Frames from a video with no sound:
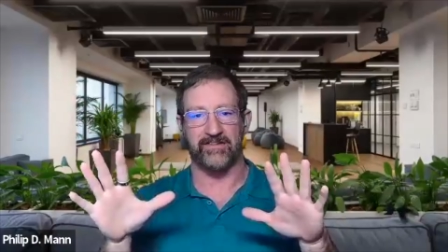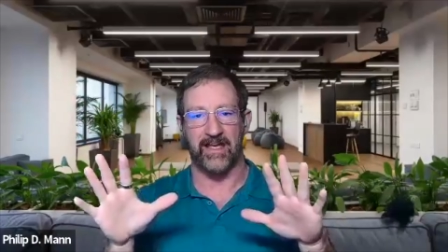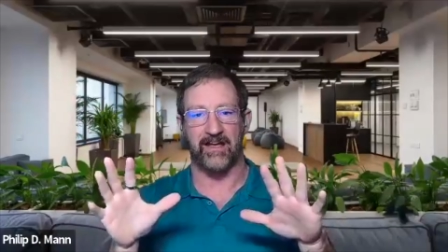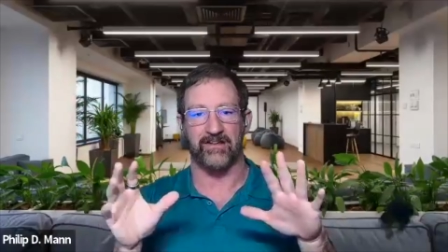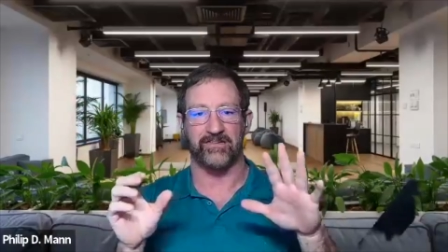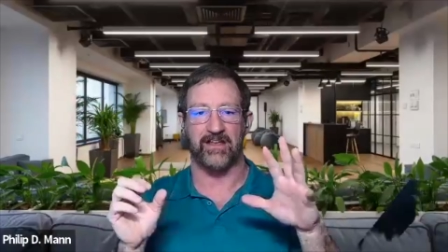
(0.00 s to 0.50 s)

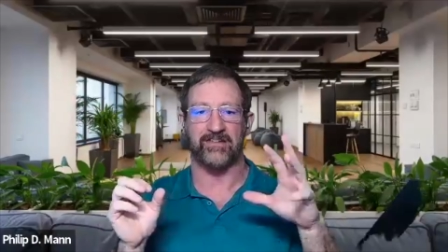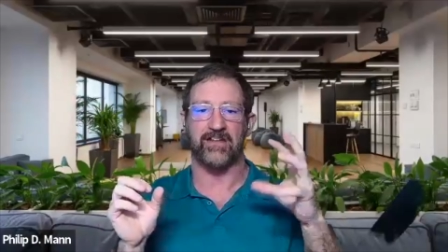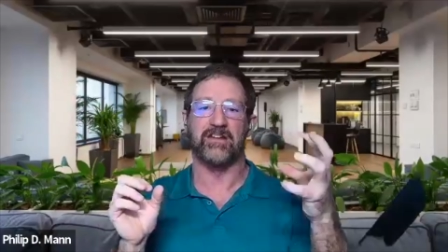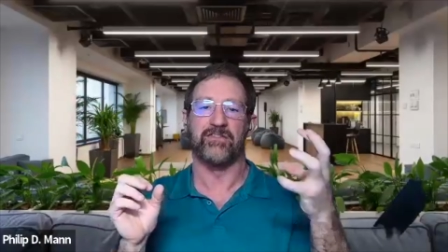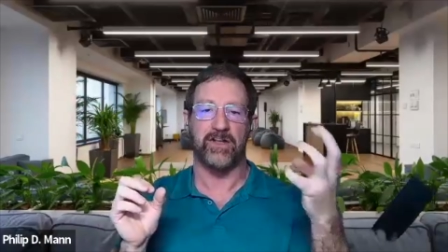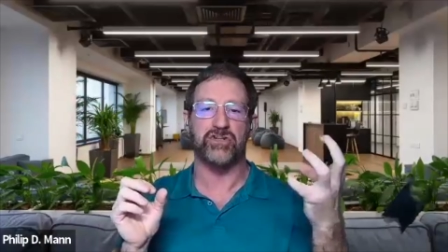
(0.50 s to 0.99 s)
As
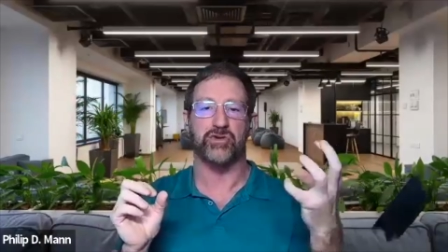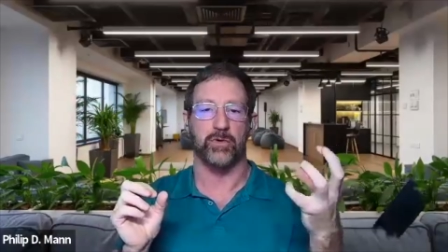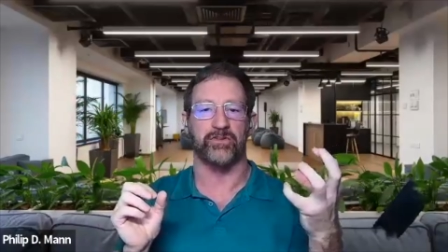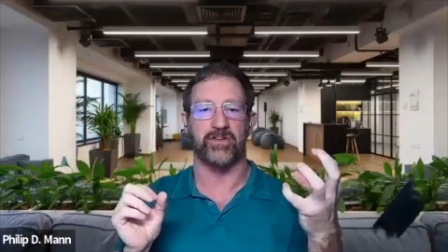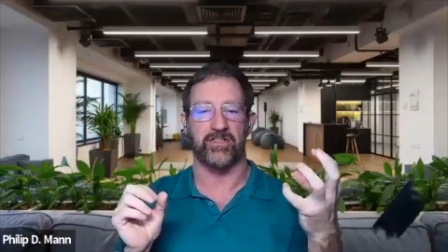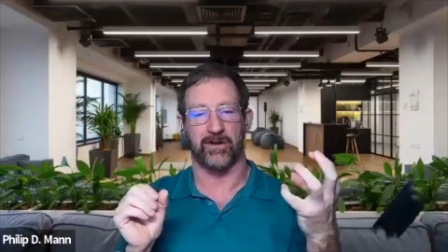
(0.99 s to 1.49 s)

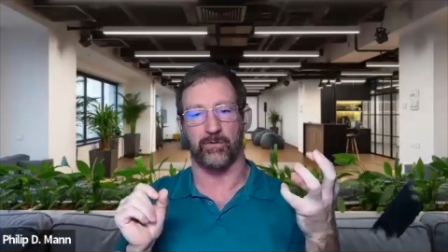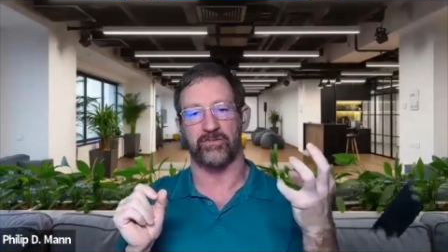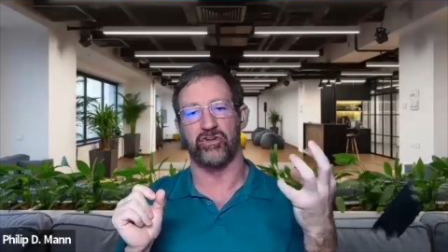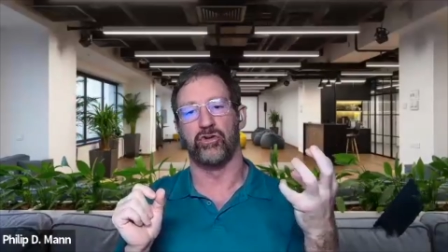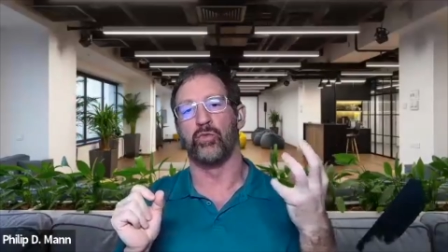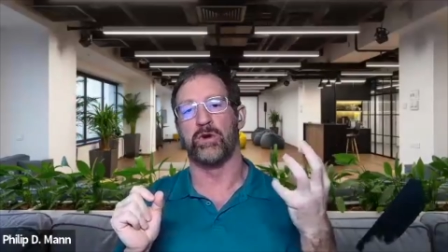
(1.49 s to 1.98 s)
individuals, I think we're
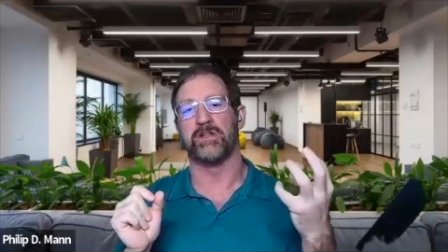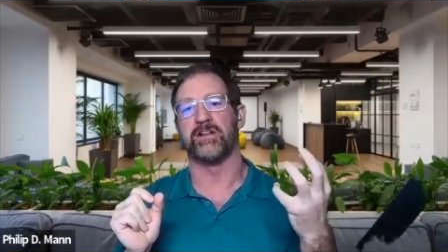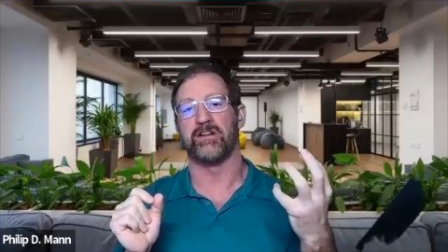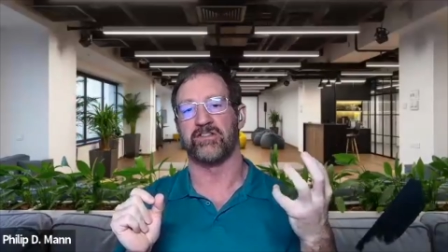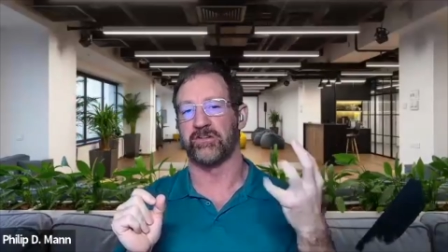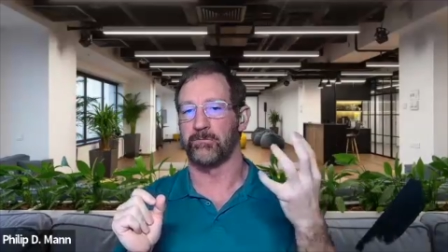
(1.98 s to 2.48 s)
too willing
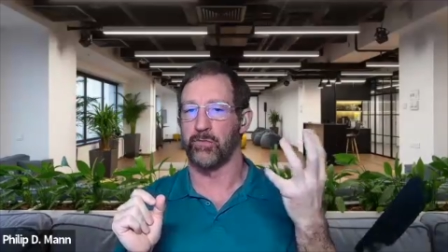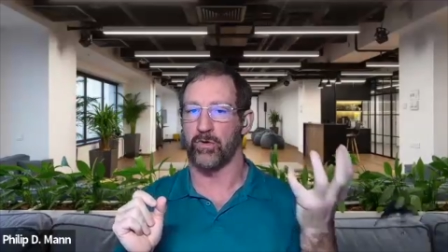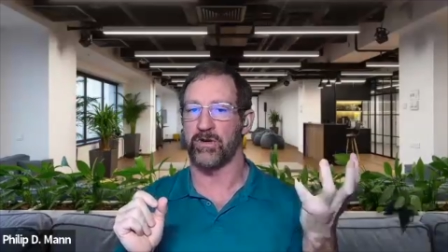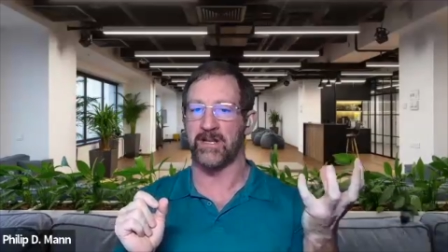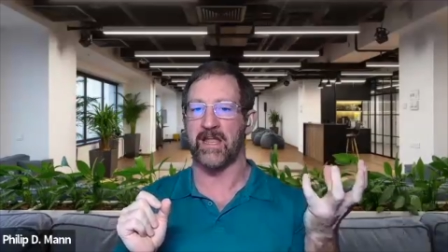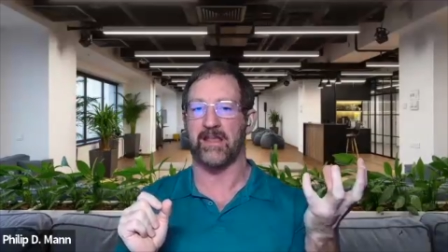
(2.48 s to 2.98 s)
to
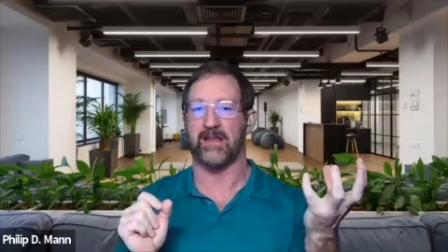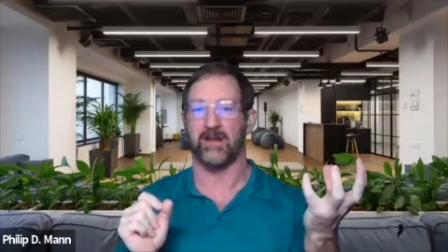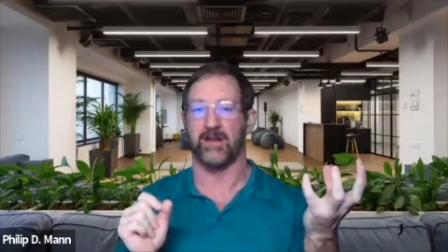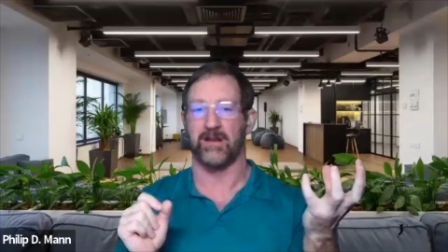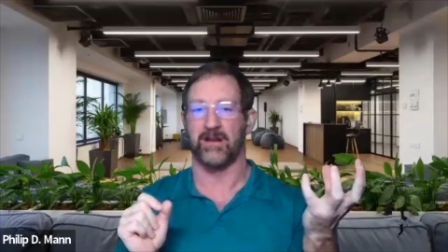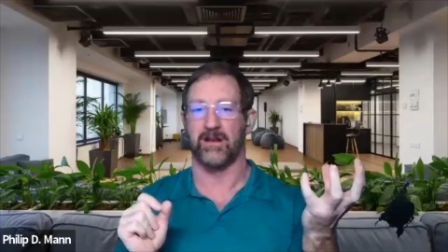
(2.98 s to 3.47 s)
subordinate
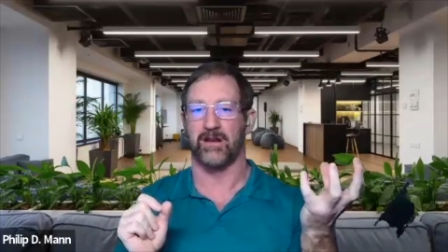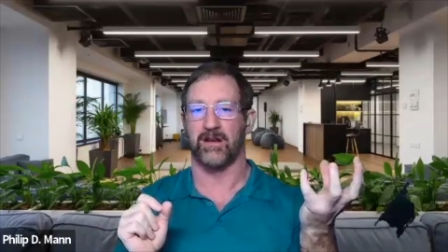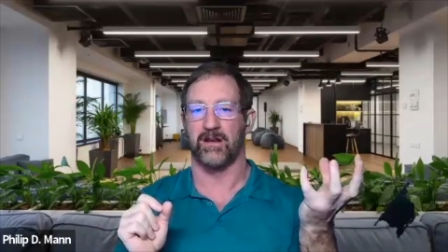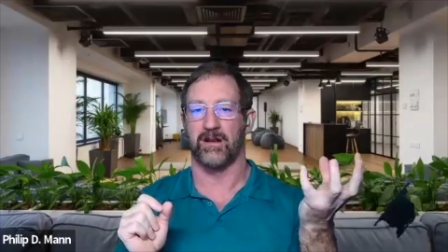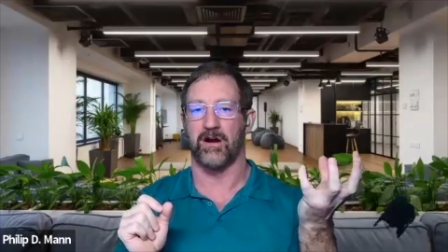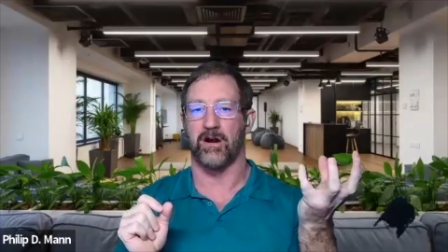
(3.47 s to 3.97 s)

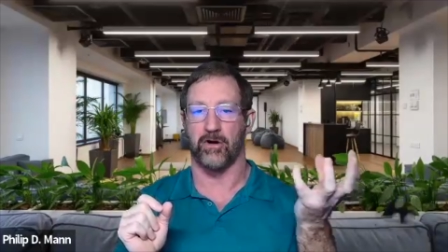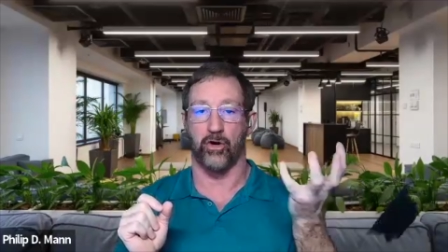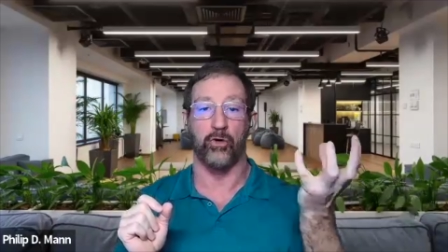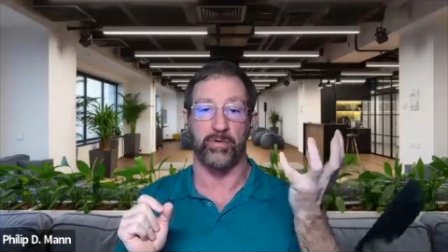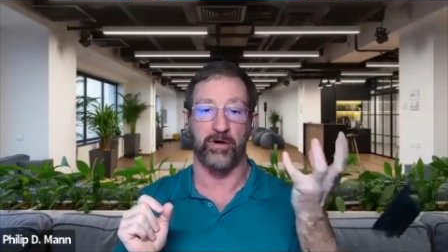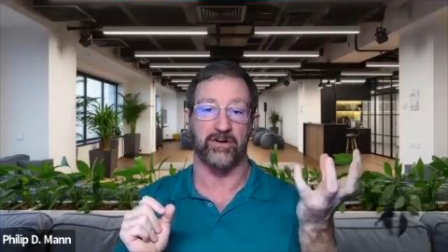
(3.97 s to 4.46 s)
our
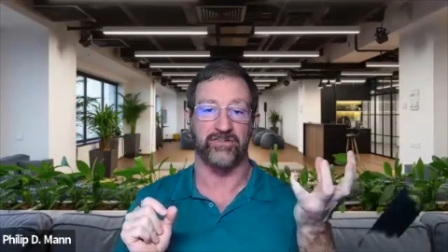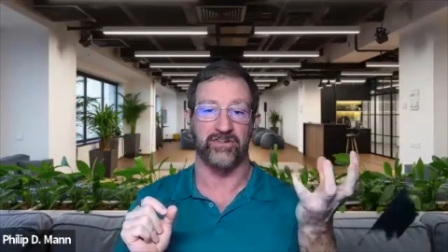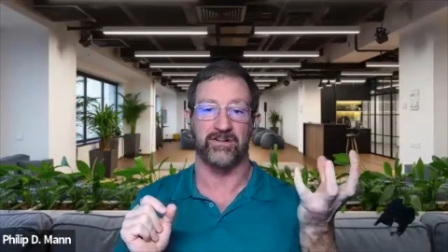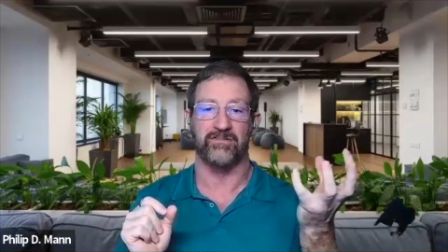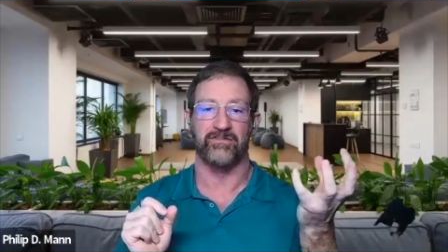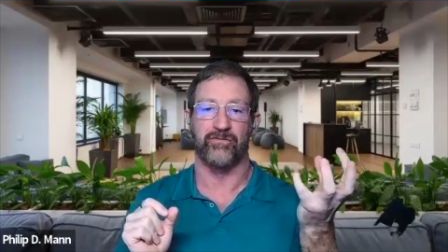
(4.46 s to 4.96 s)
whole
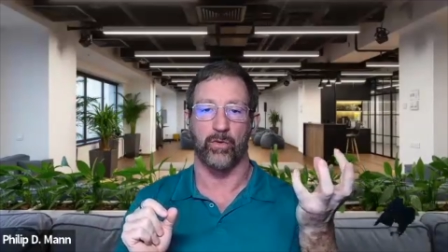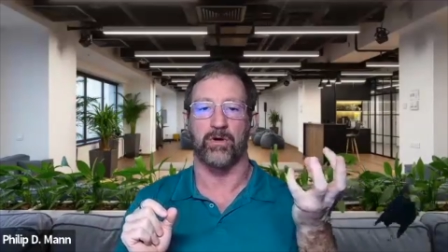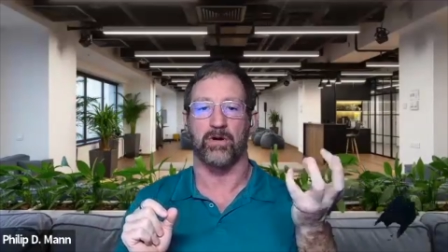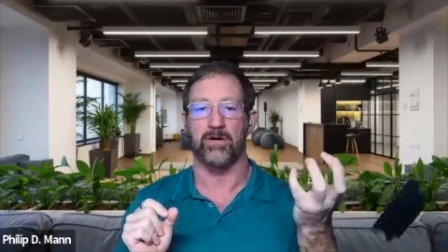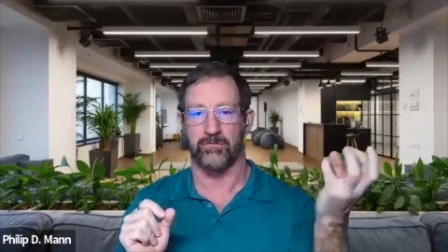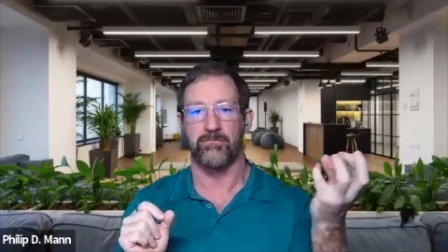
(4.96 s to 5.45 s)
person
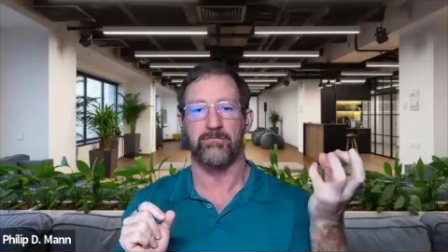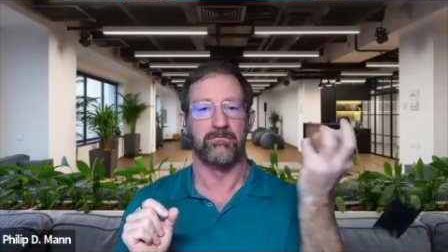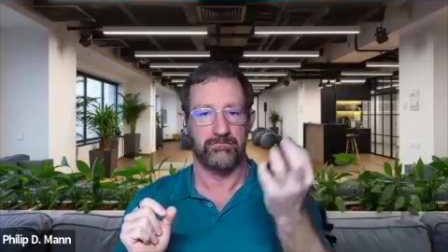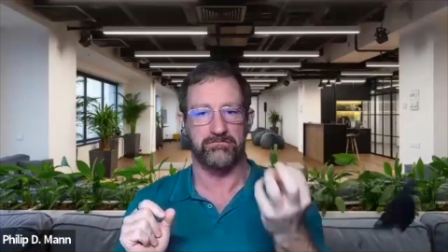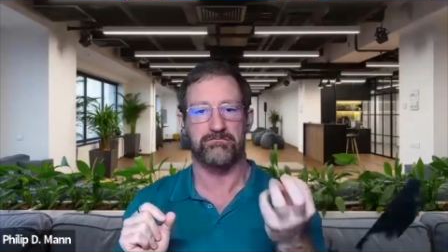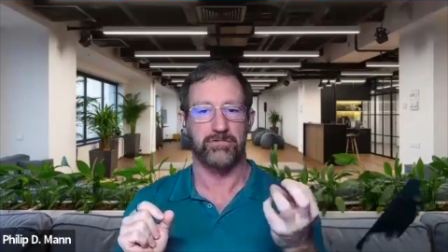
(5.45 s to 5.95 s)
for,
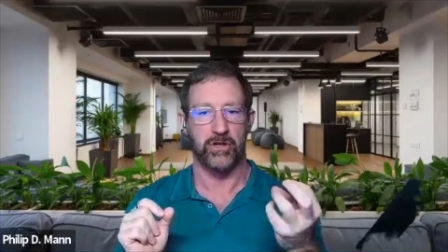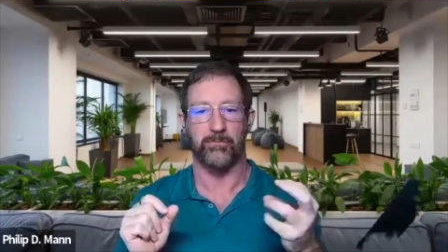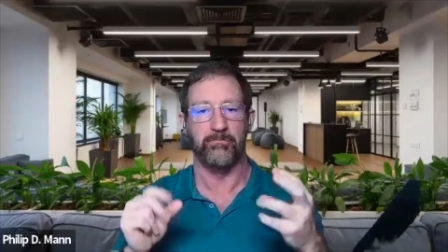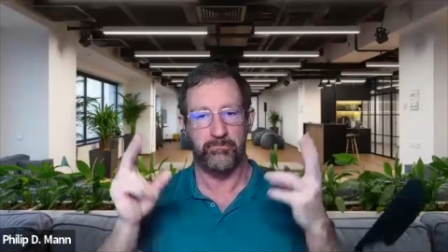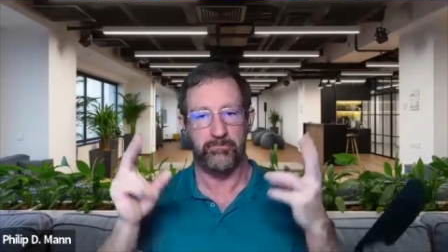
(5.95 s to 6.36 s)
you know